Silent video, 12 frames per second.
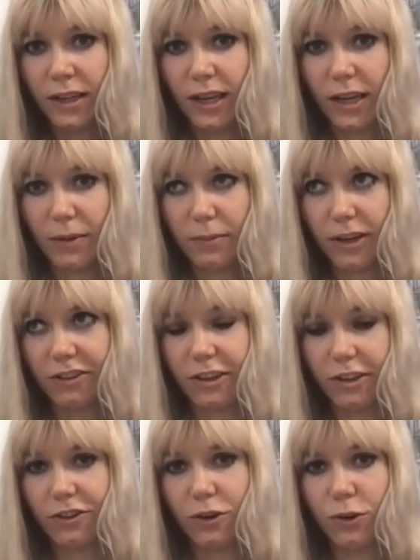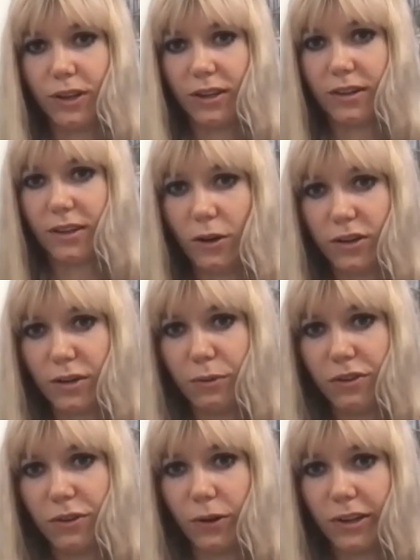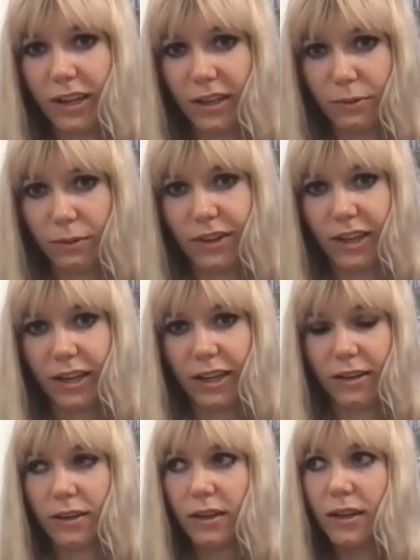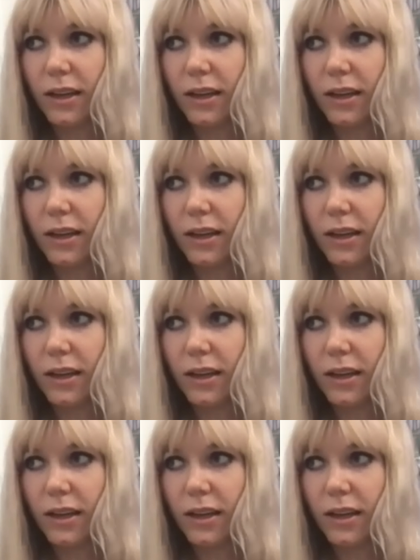actually the show that Octopus Salt Lick was then in.